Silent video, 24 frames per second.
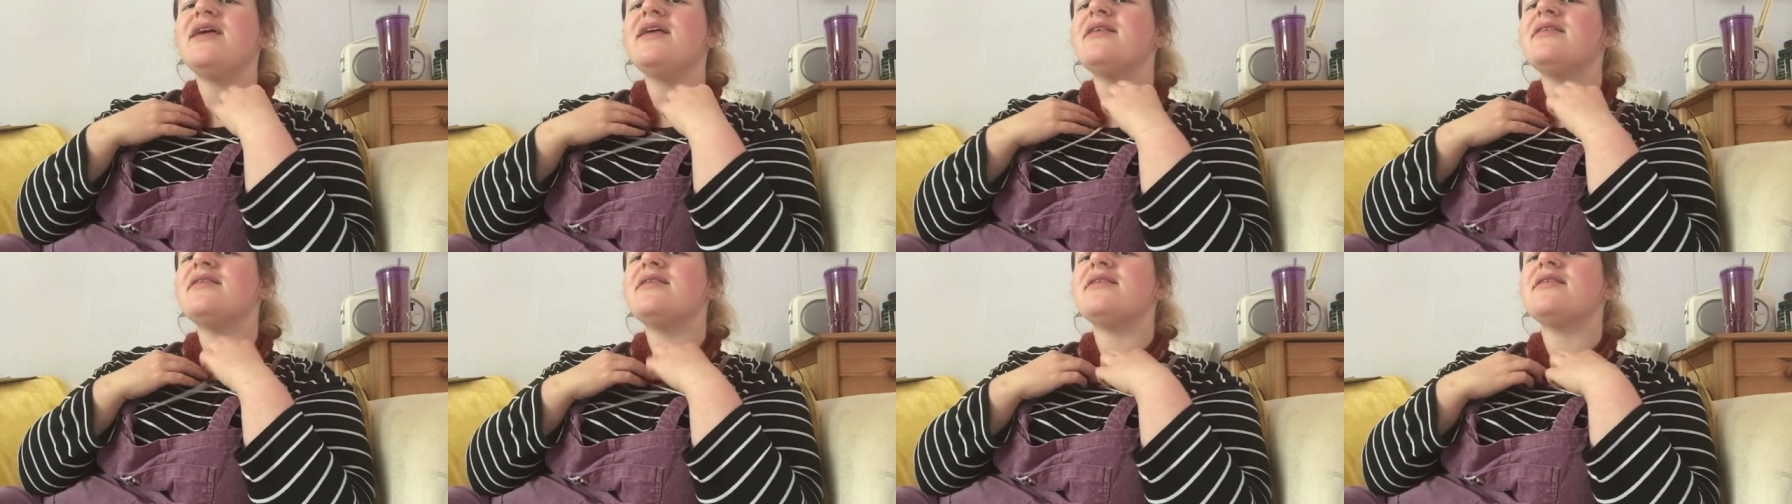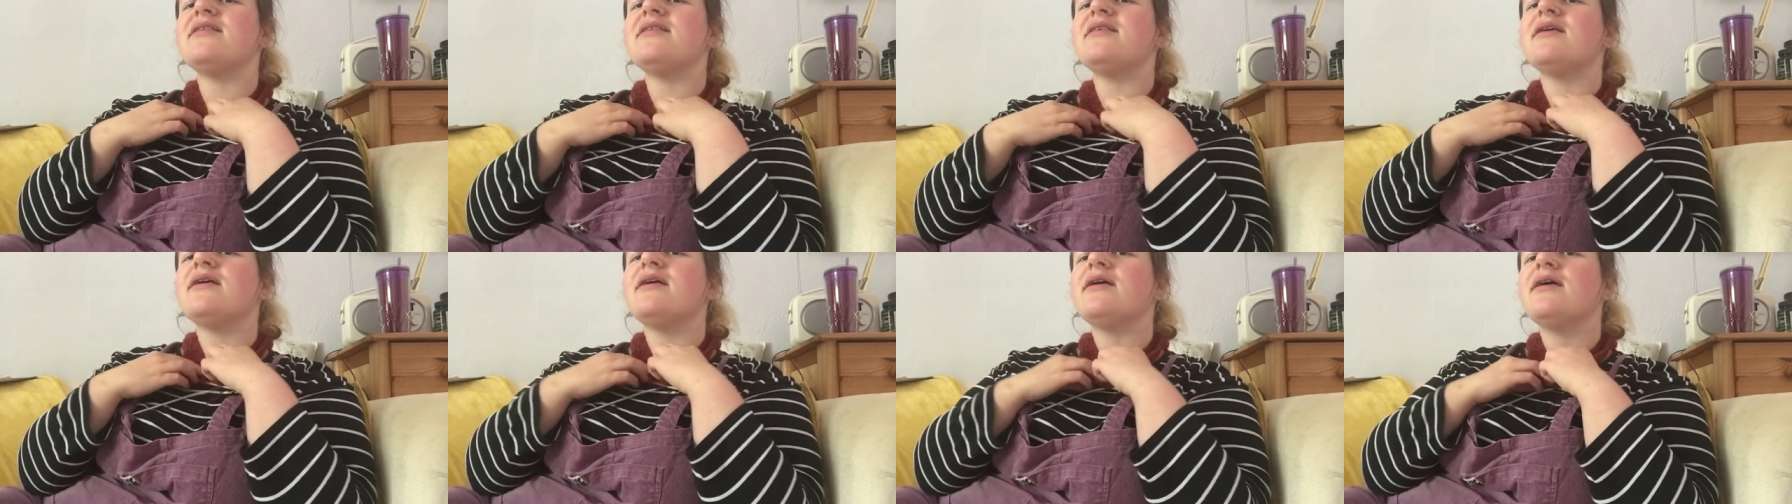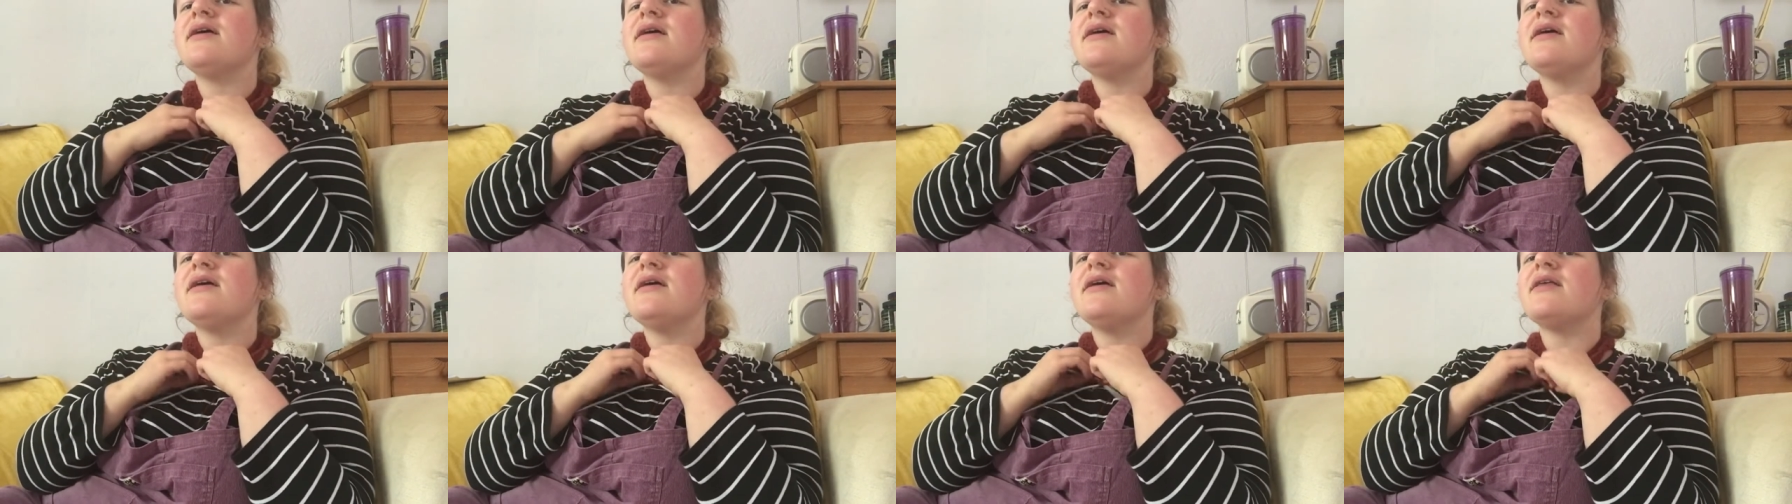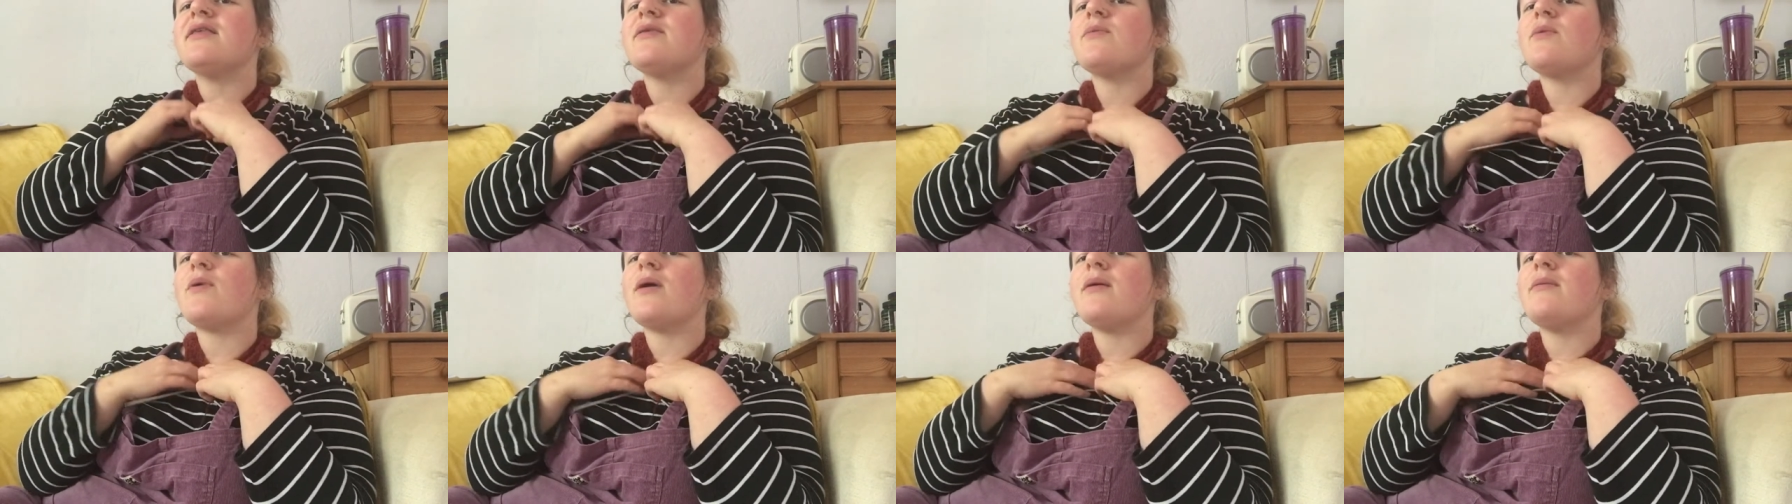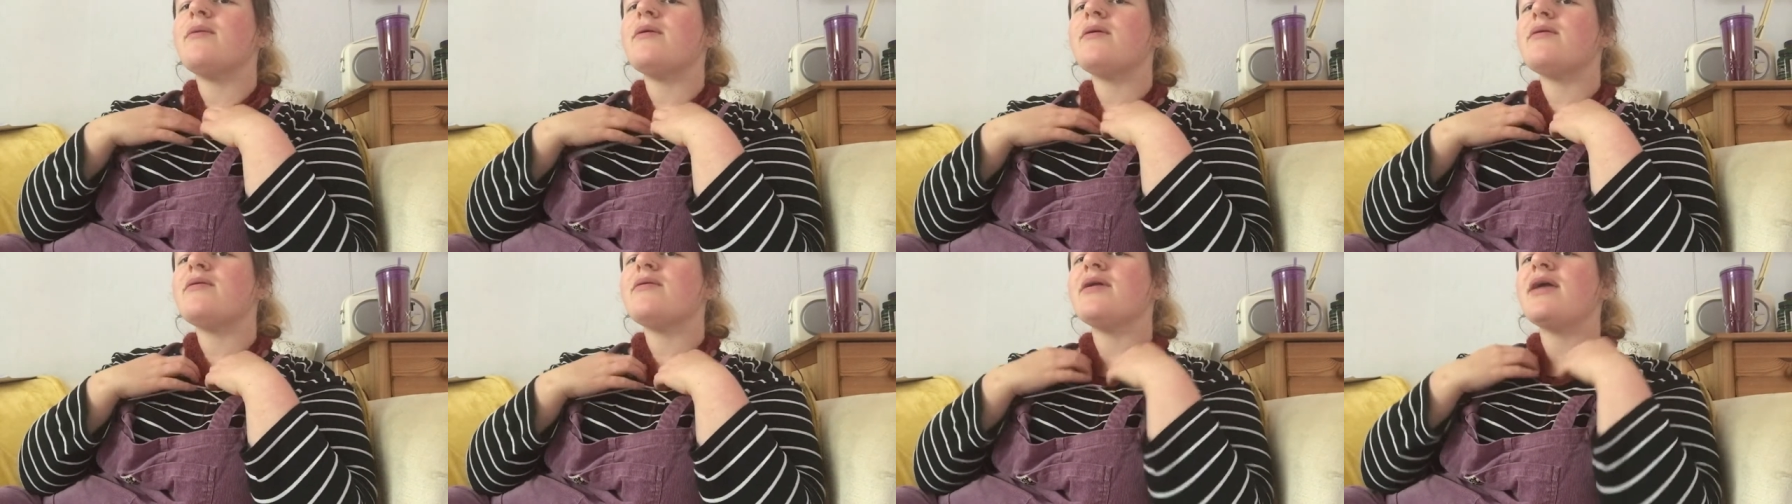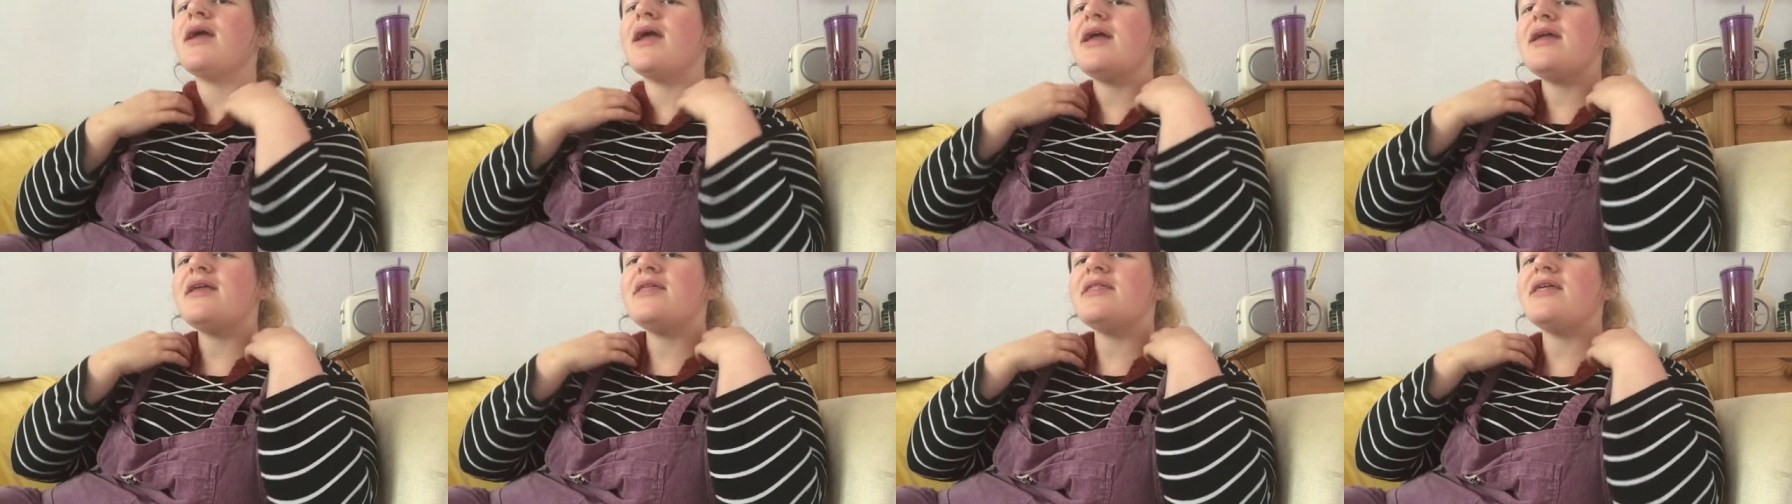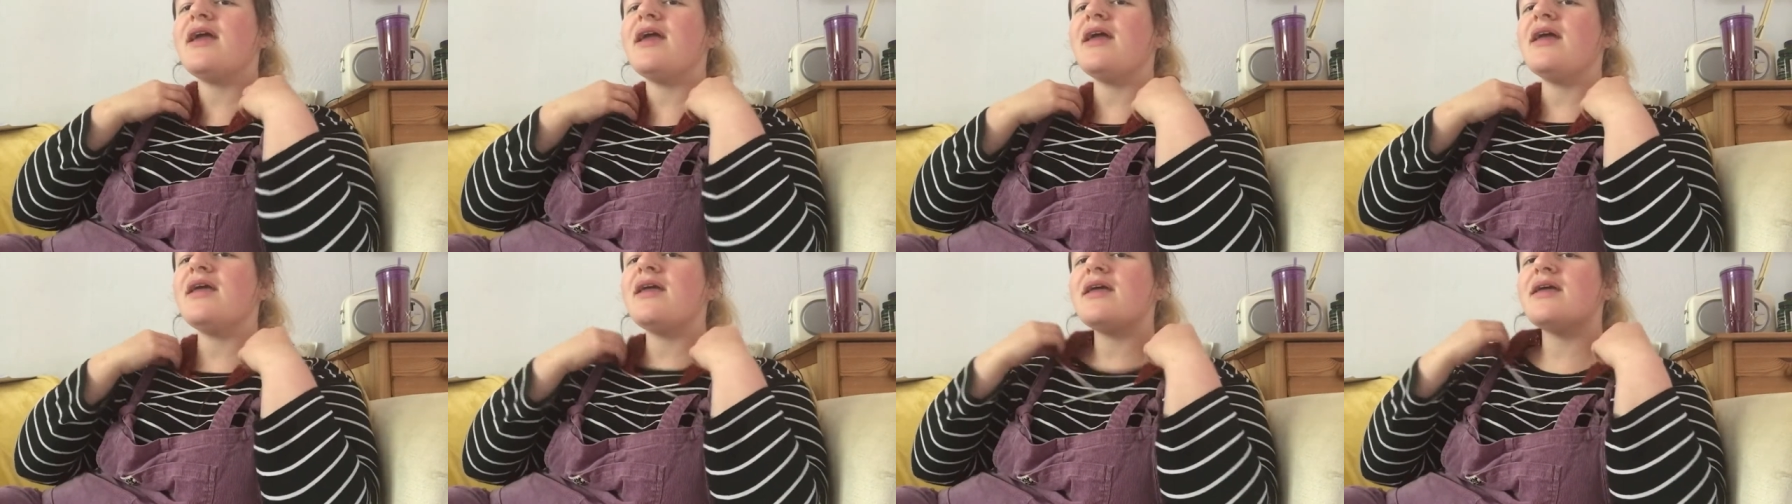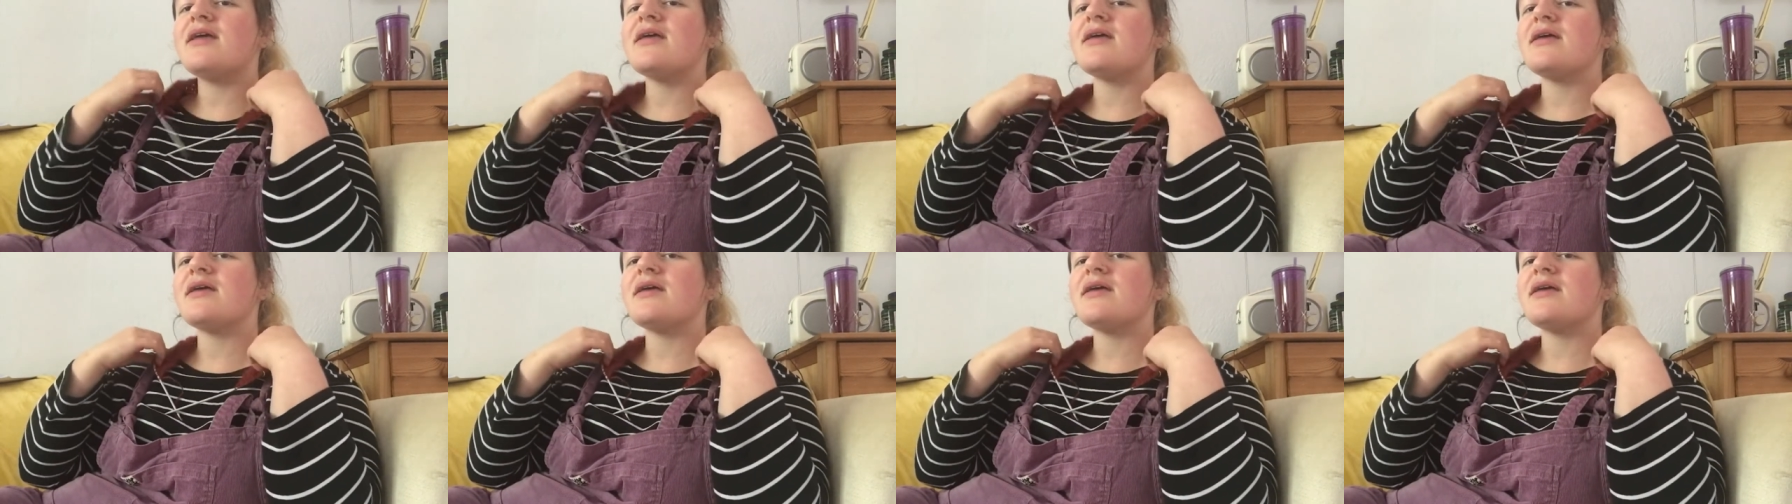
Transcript: Is what I'm creating.